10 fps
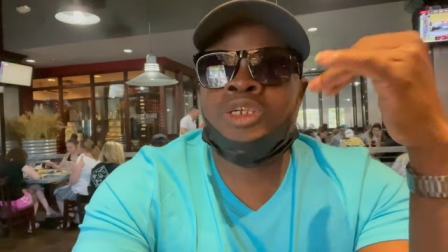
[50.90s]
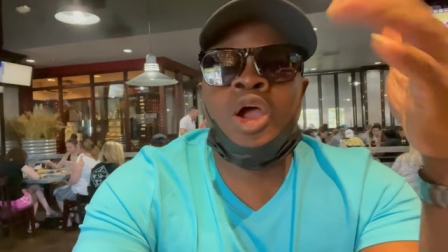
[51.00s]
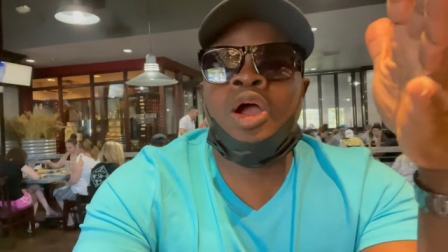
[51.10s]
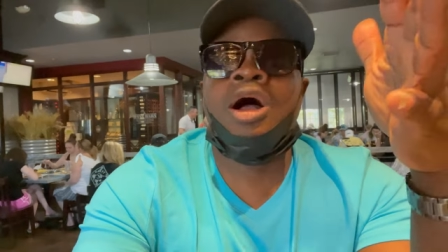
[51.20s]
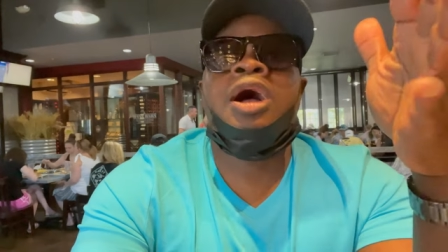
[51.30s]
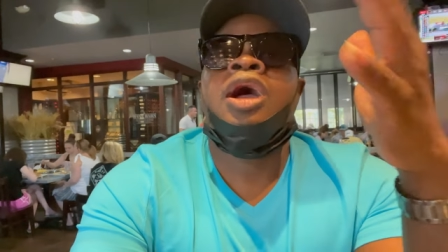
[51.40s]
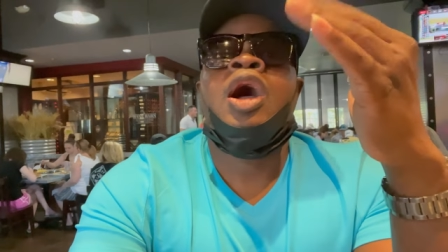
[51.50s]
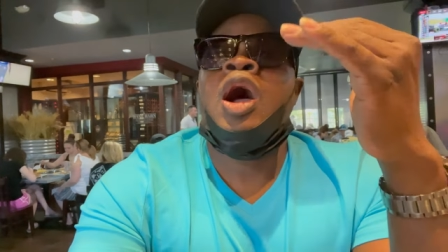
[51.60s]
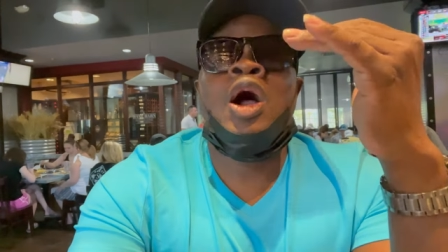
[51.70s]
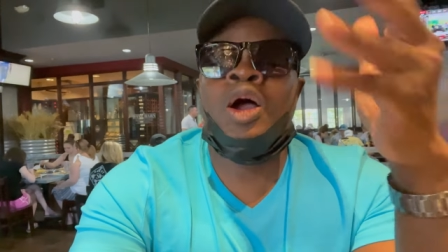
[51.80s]

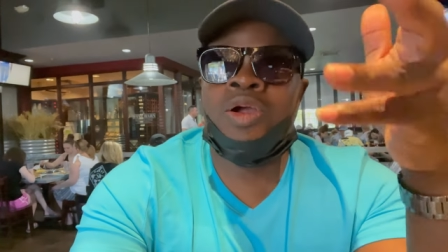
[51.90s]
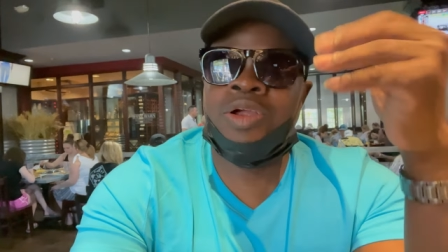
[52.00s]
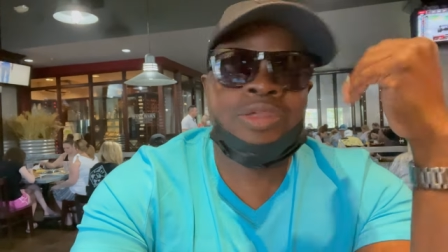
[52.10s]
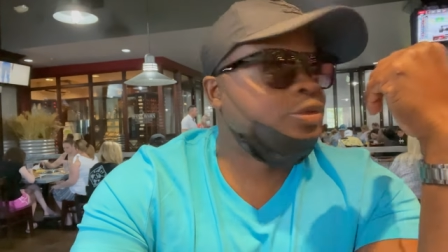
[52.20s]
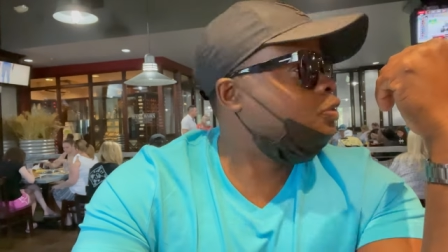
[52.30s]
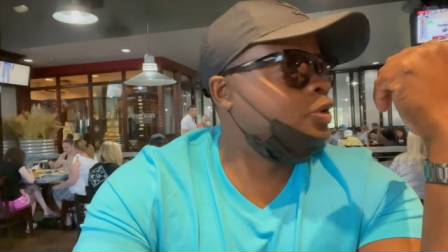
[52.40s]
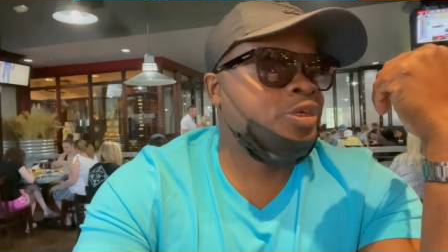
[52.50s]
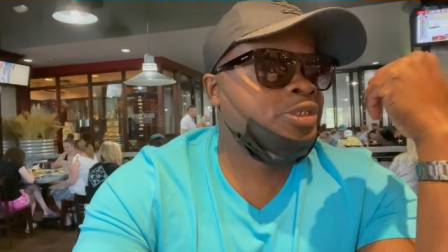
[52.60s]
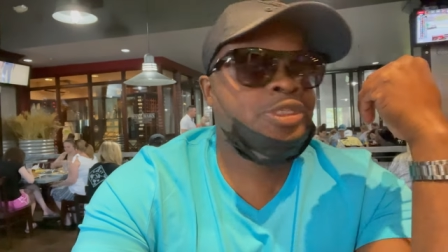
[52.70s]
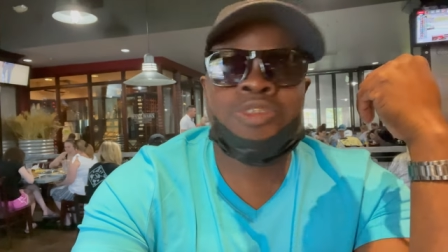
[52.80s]

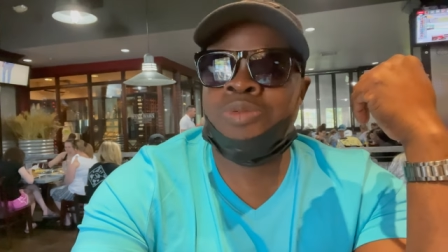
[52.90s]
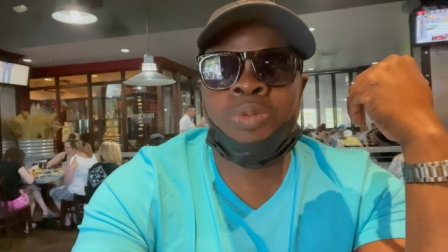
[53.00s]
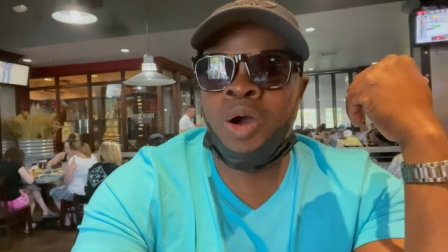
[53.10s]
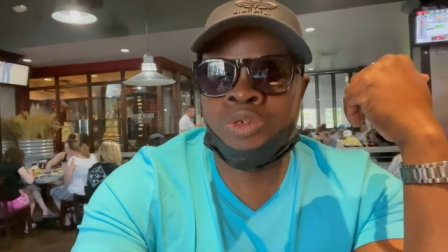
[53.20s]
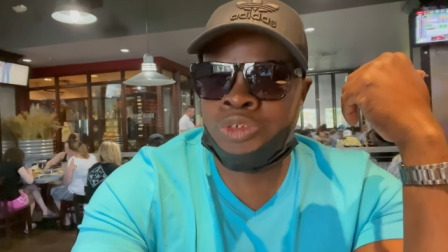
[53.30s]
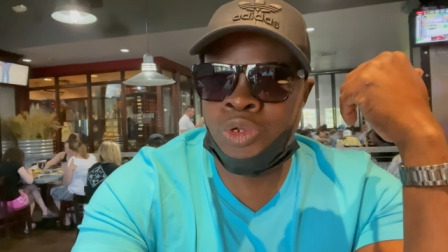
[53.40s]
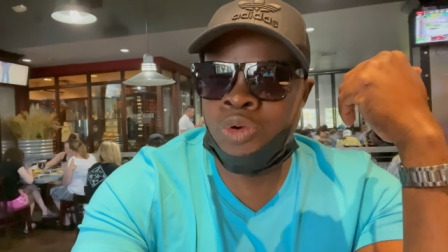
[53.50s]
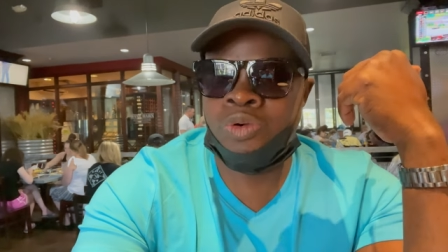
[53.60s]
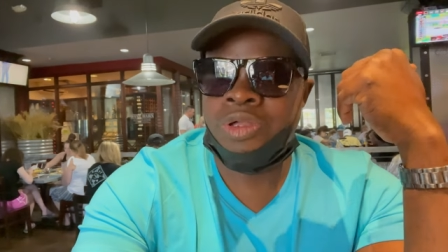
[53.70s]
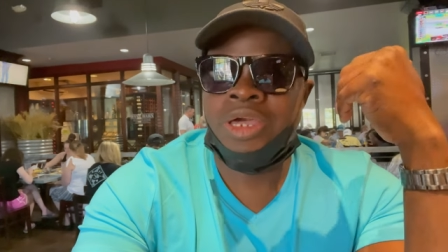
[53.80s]
her, she's supposed
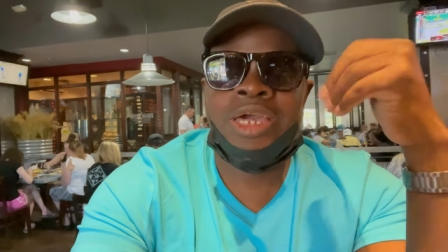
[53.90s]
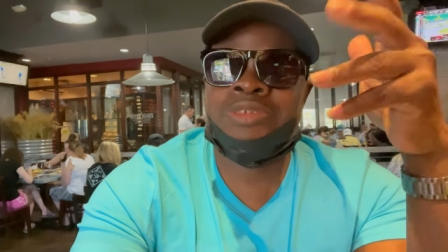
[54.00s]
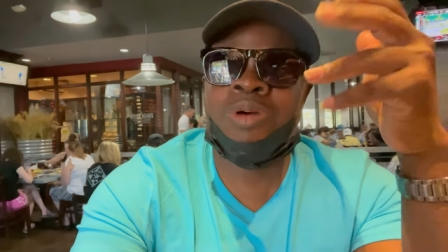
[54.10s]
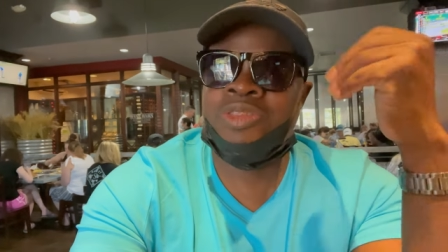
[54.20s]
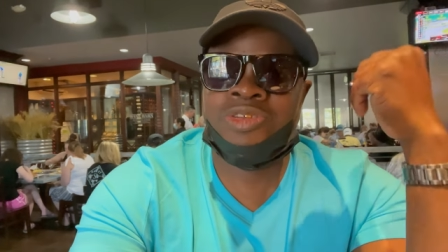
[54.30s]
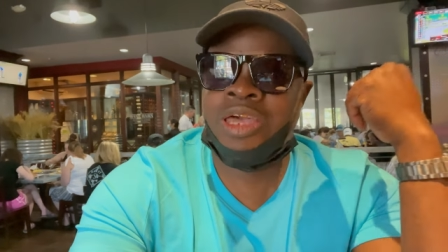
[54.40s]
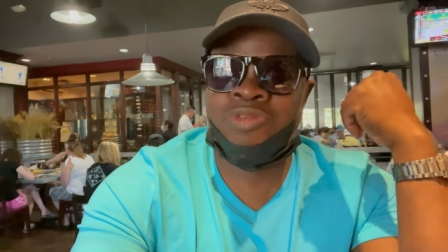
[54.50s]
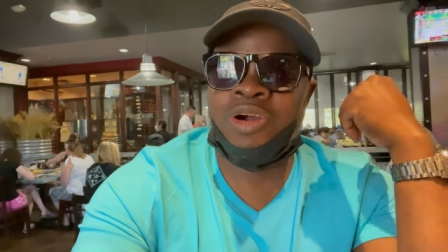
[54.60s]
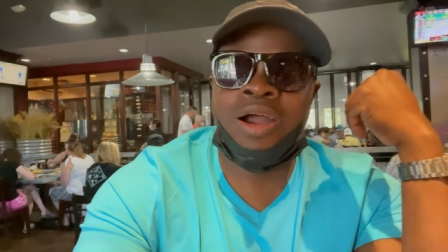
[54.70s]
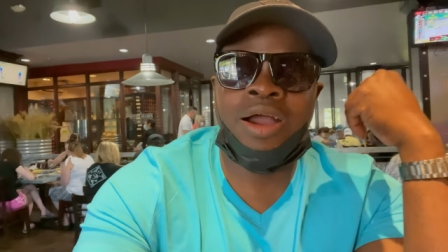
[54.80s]
to. It's Mother's Day
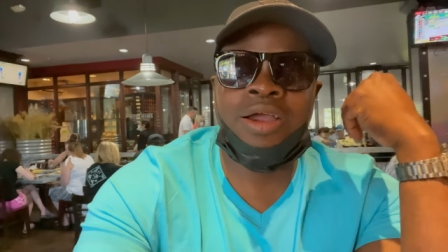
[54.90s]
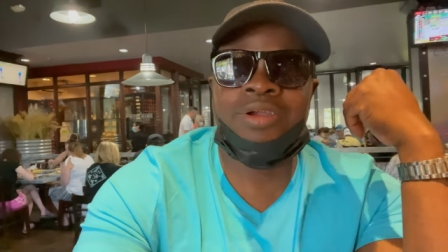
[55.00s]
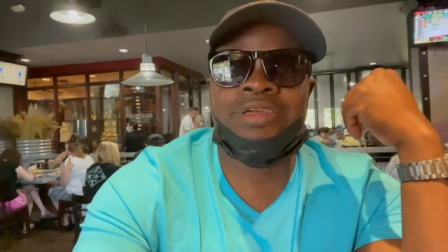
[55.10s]
for her.